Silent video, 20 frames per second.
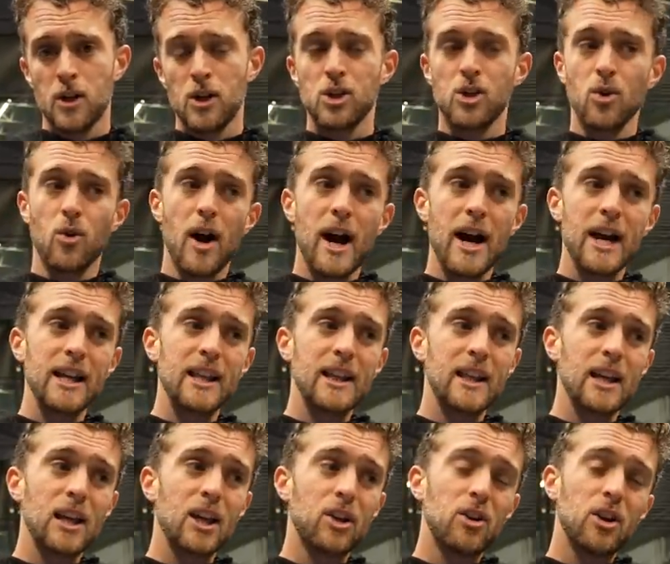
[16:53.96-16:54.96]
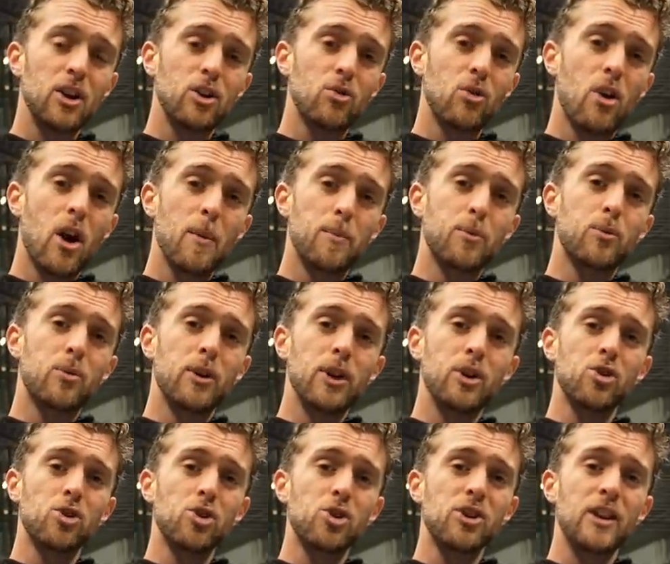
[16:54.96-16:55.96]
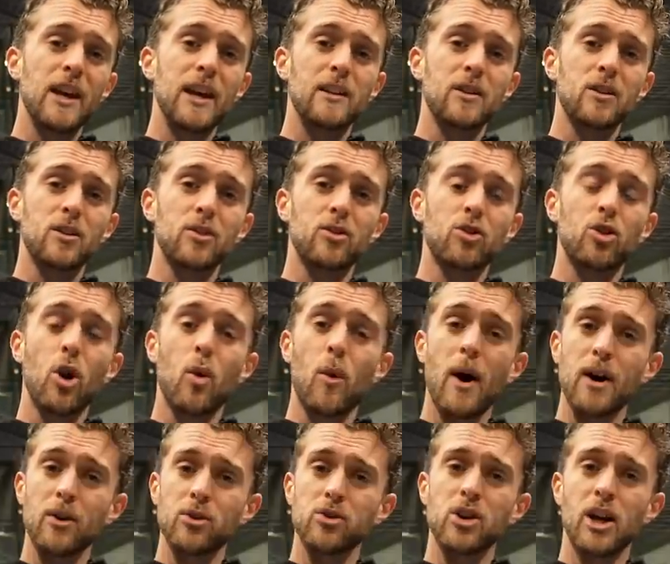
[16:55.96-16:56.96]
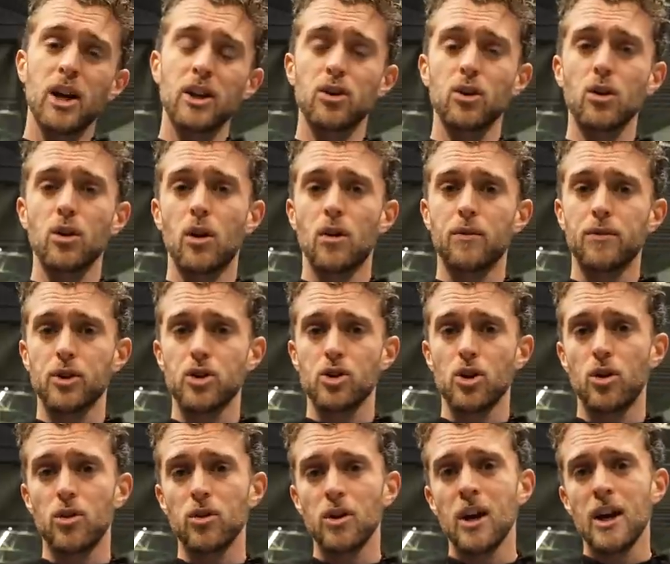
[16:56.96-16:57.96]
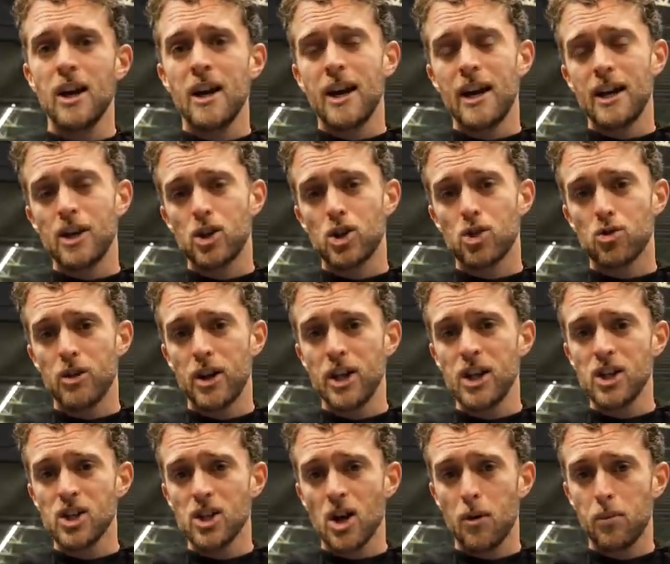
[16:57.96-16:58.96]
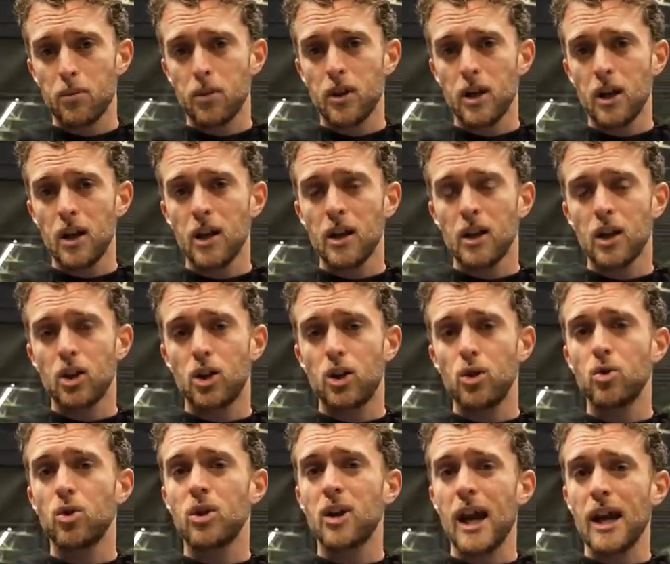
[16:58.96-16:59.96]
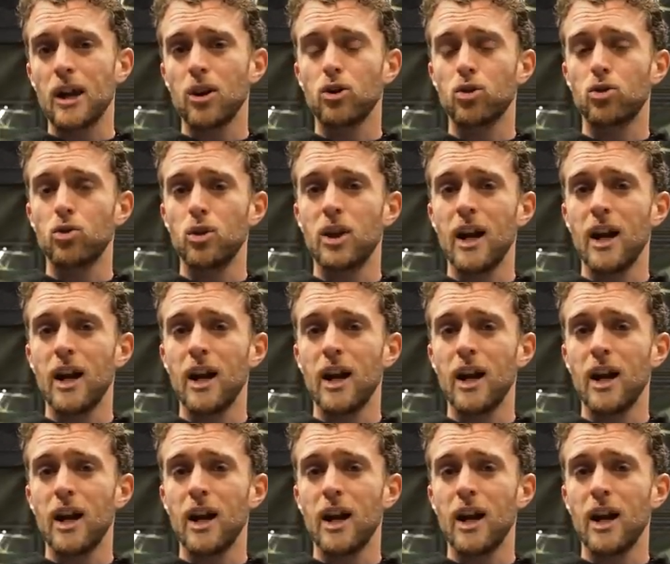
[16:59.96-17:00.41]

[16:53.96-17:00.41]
So I think you need to upgrade your standard, go outside the comfort zone and train something that you cannot do